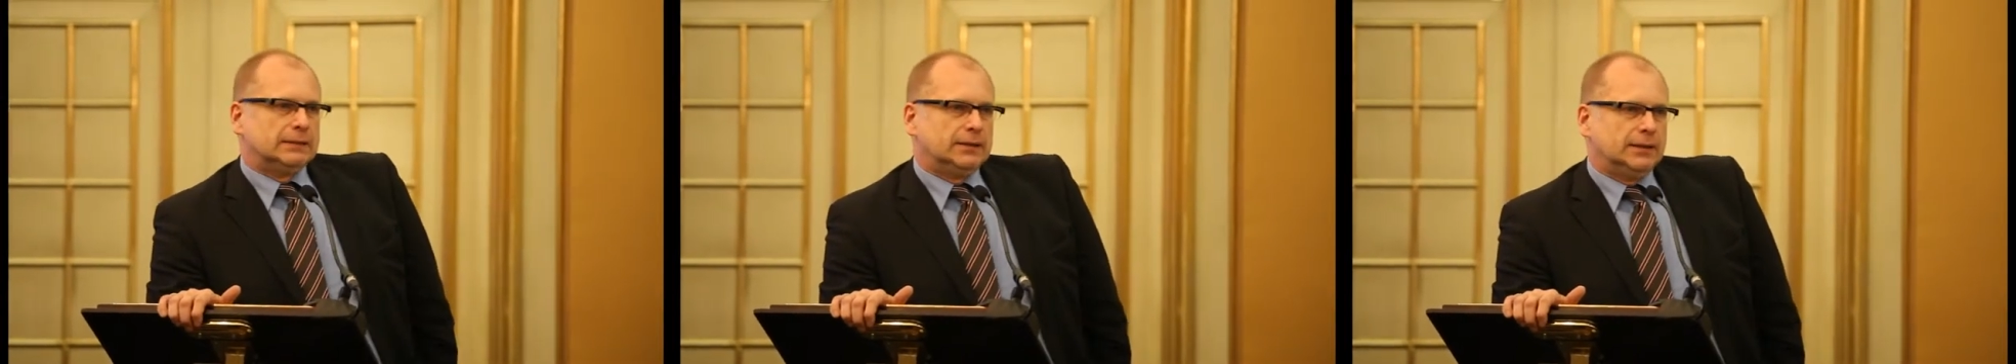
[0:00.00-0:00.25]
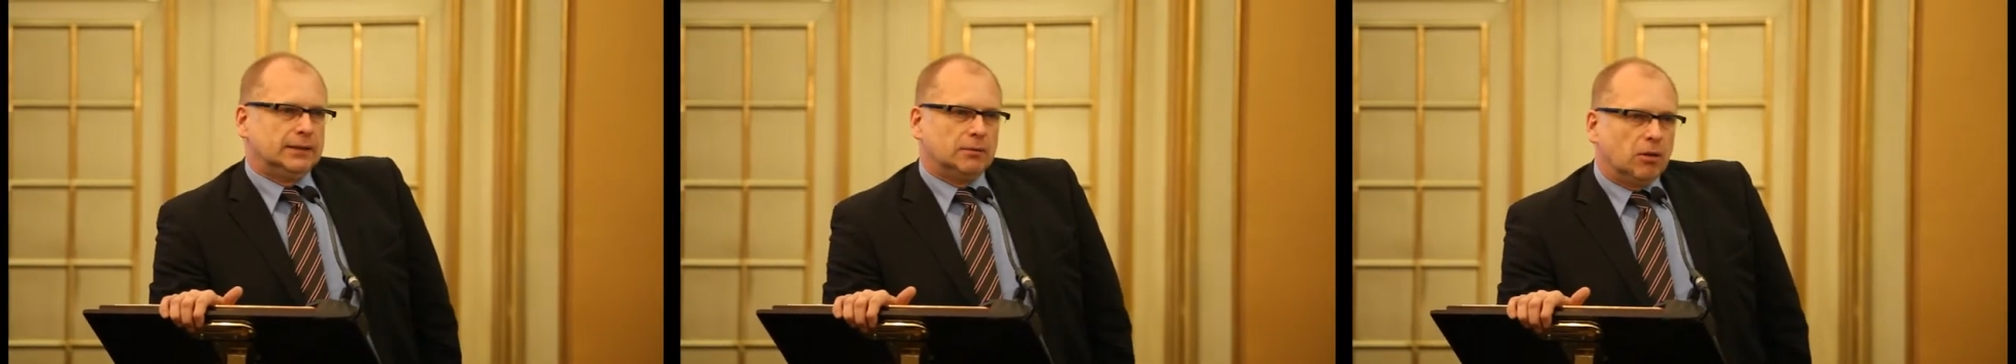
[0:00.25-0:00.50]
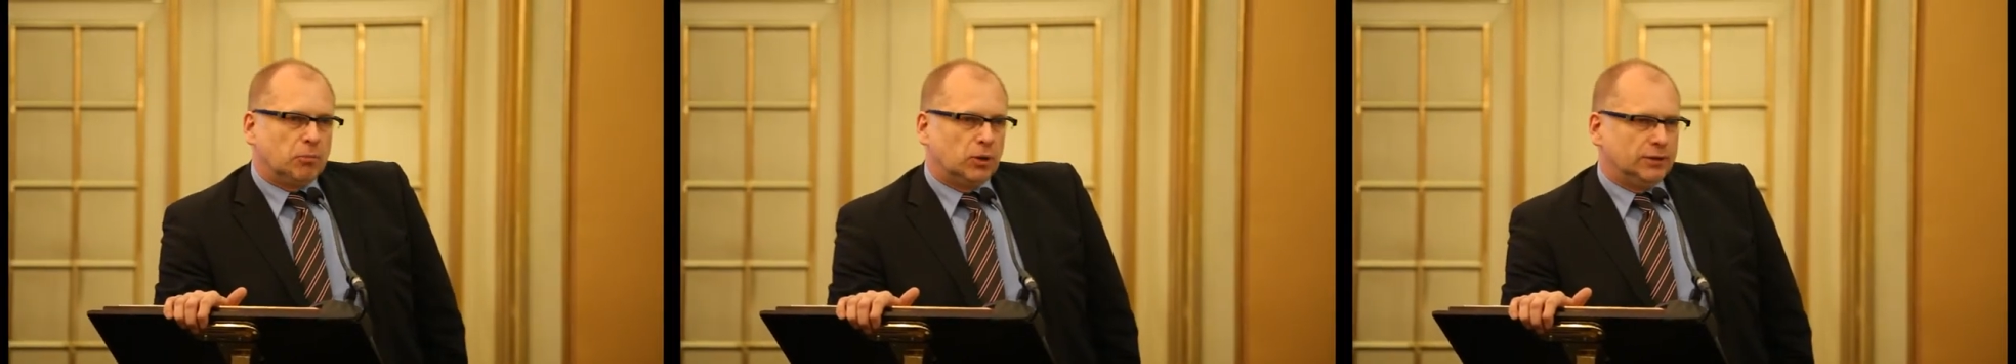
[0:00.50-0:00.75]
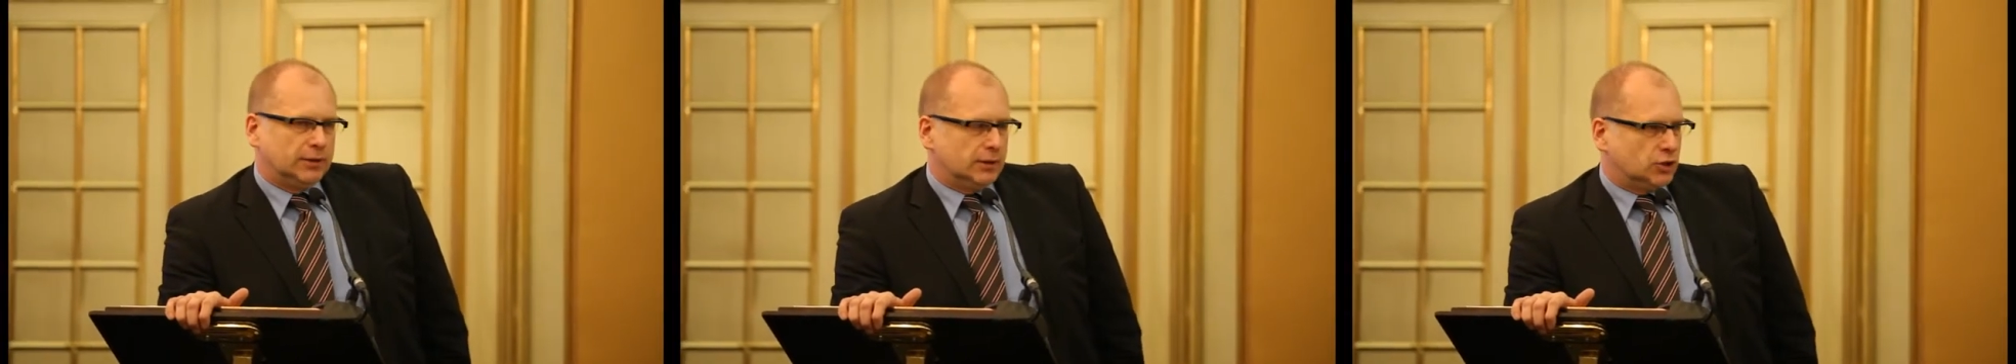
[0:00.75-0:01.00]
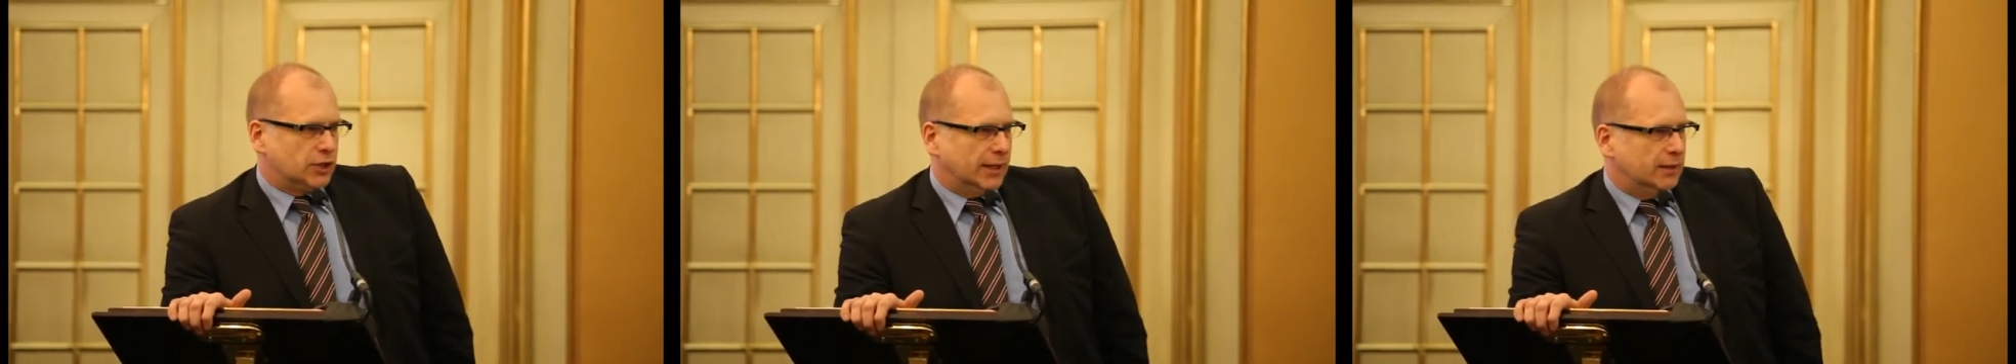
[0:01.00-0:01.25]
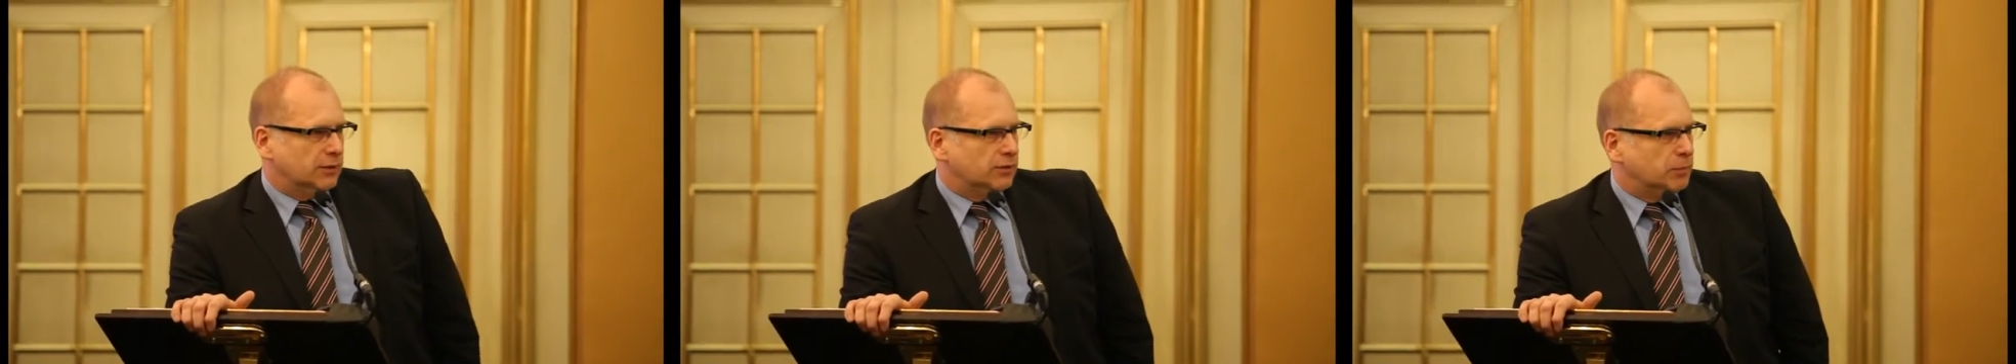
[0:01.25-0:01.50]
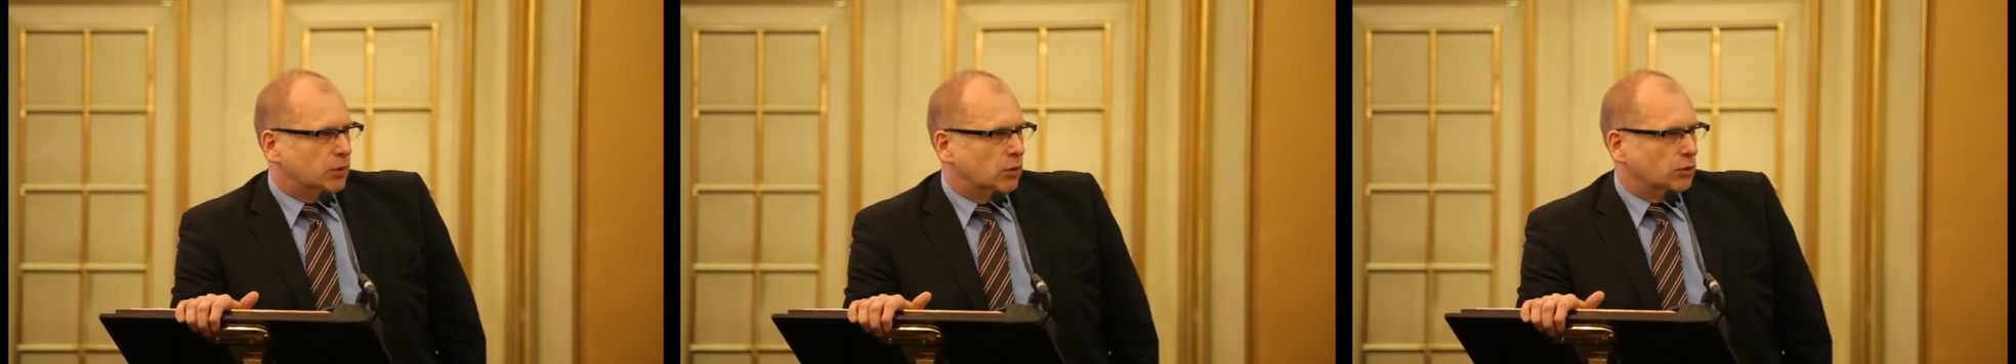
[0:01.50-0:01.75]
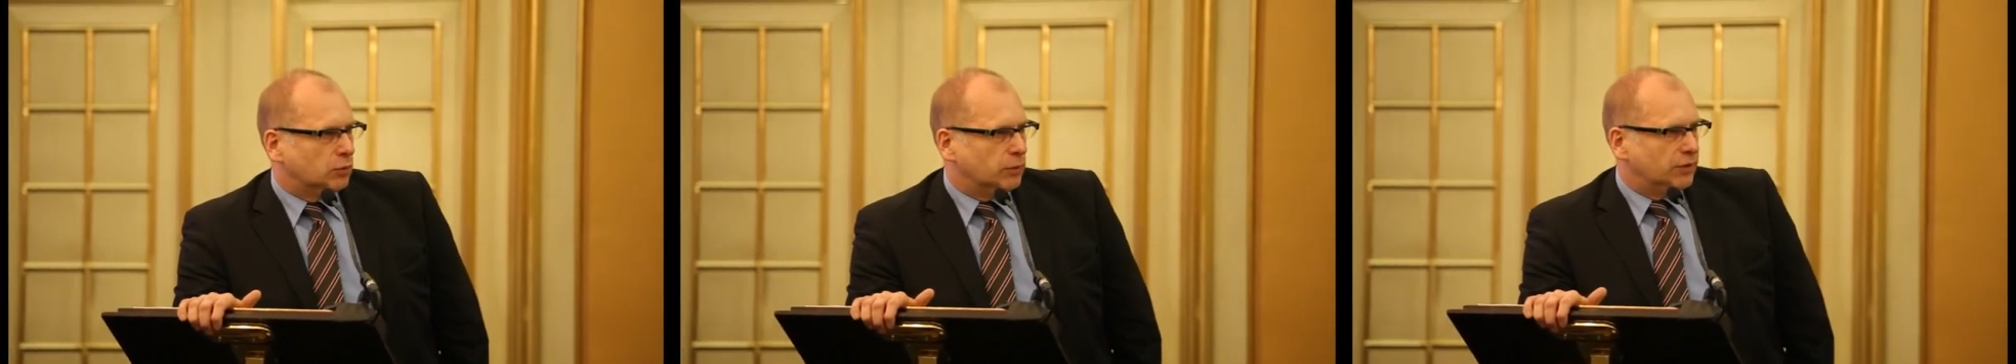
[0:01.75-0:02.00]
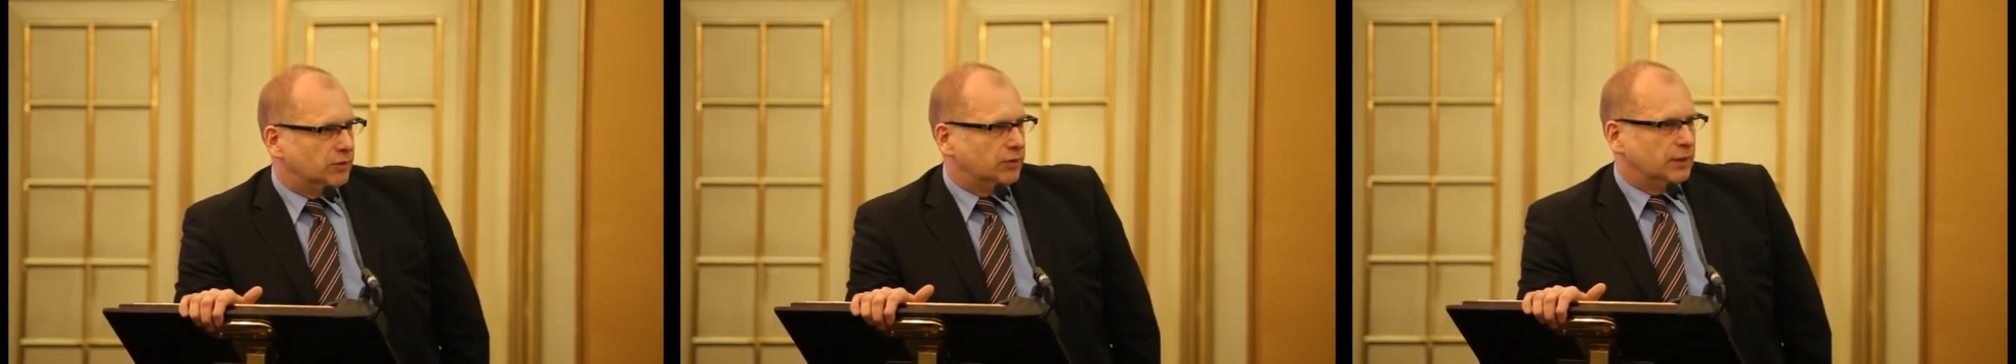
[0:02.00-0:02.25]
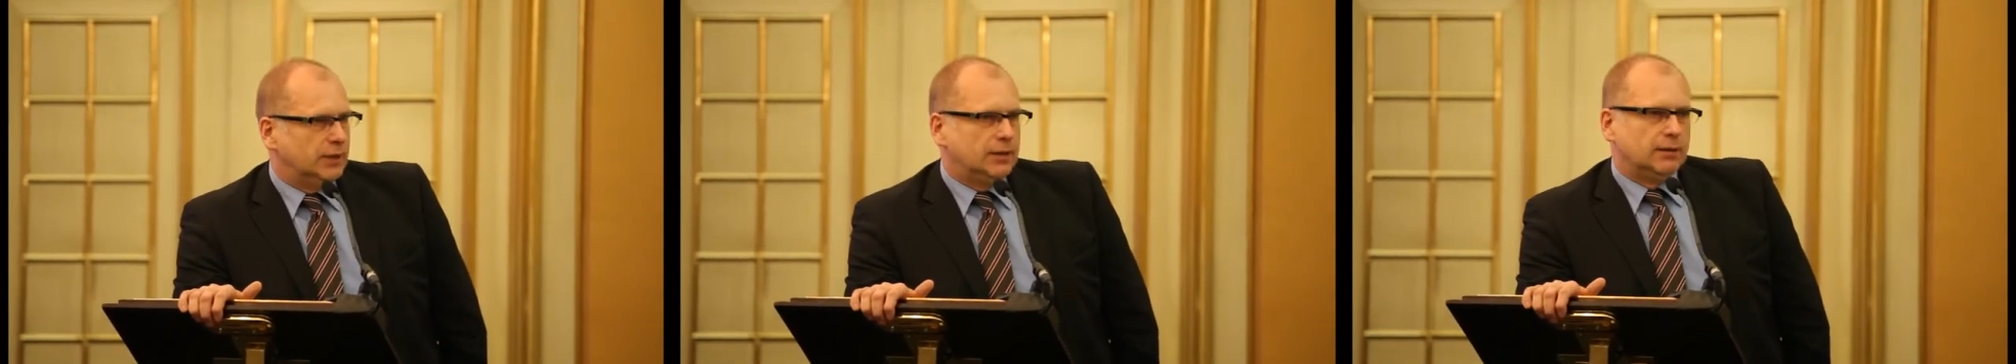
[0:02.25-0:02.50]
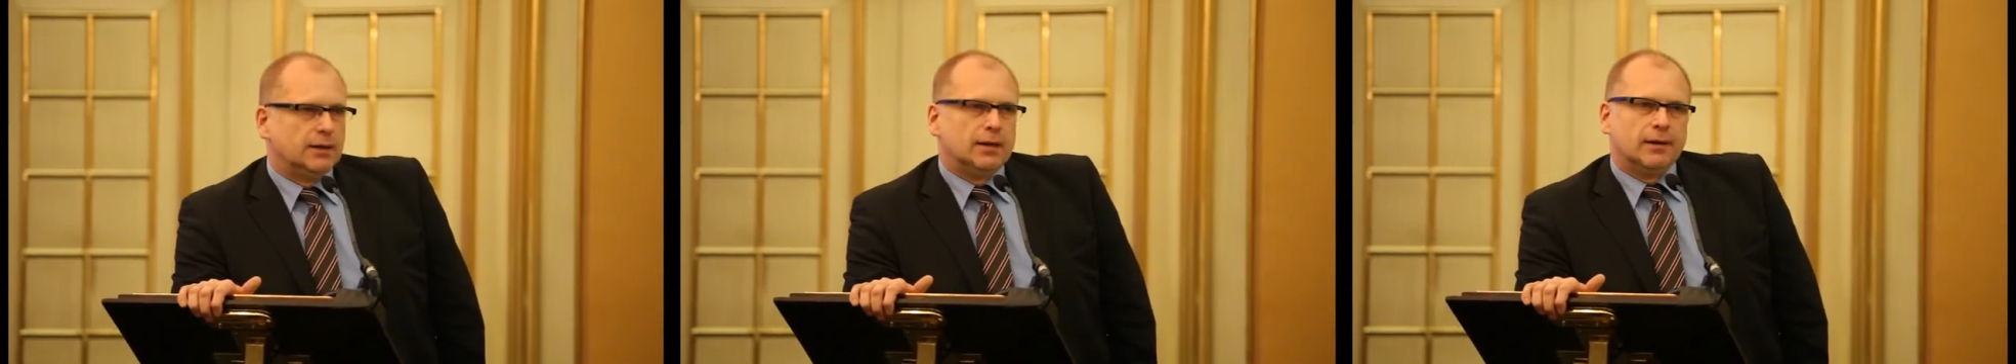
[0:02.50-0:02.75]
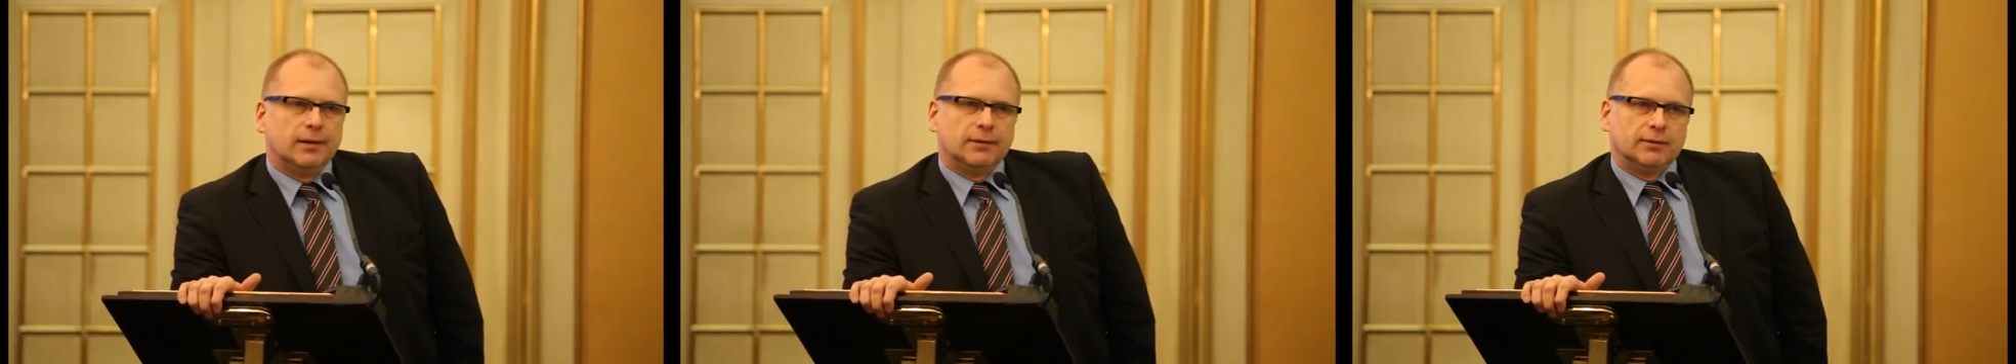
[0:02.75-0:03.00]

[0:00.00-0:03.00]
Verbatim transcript: the uh, political channels because we see